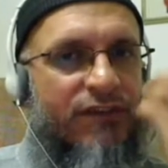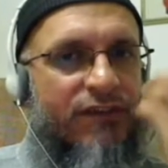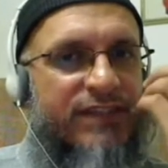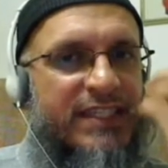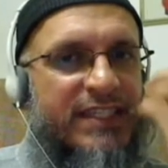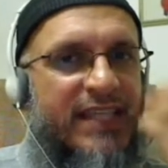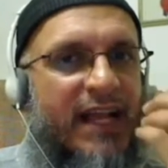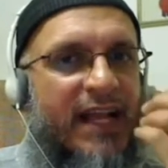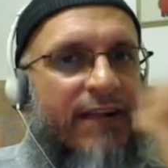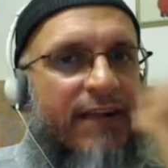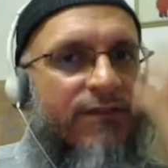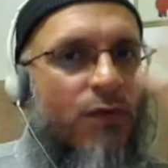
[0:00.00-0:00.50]

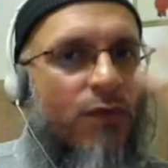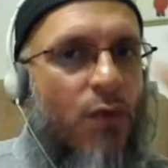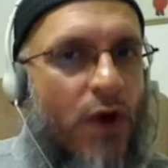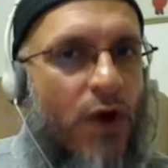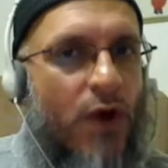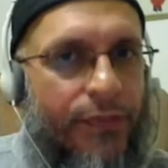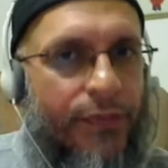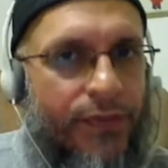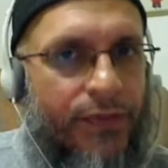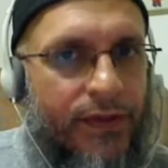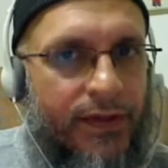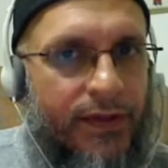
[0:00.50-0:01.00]

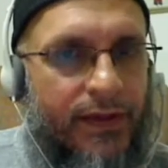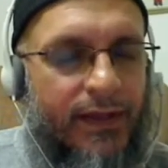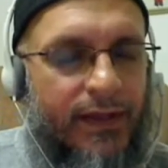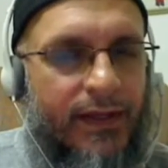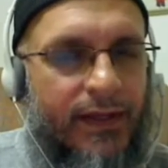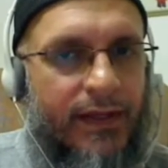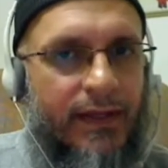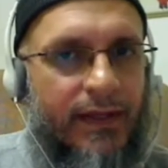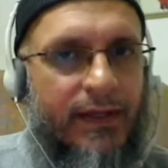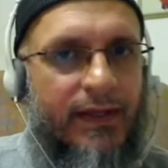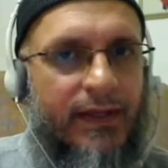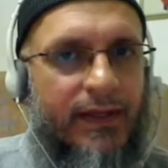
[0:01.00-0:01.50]
self-worth,
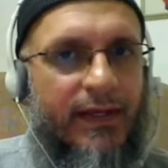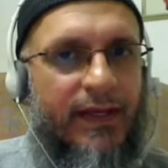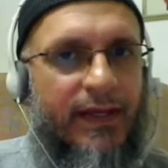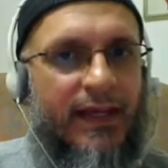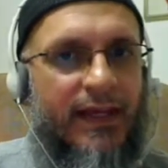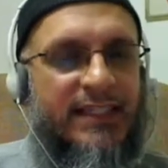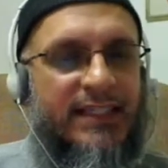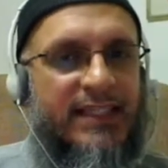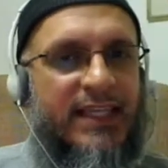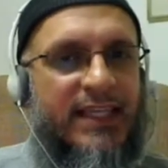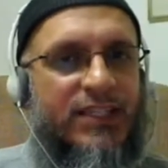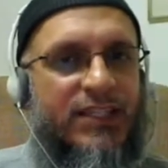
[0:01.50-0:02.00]
a
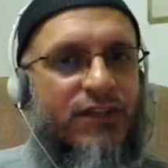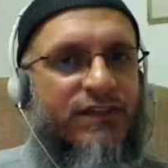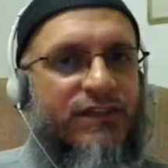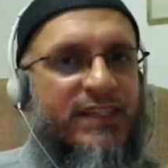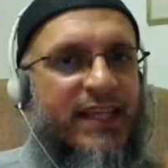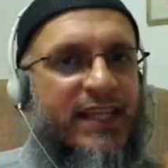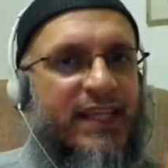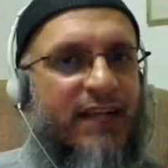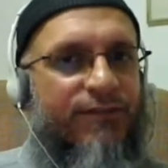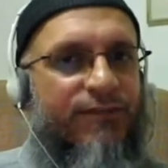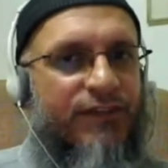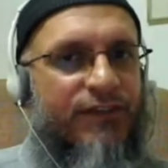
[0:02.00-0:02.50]
sense of
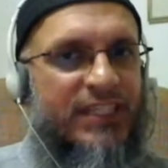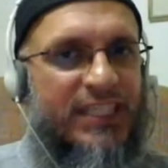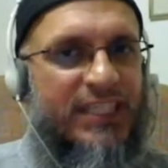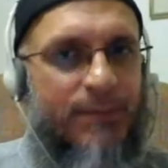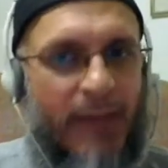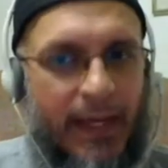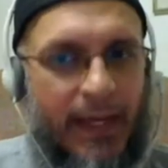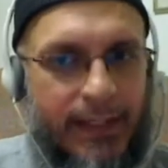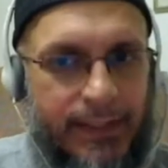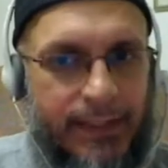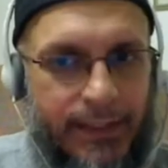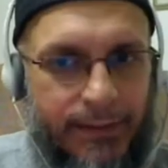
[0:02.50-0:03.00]

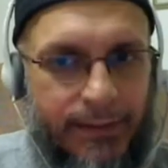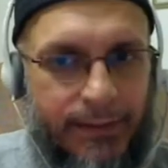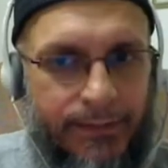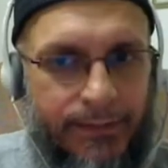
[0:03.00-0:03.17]
self-respect.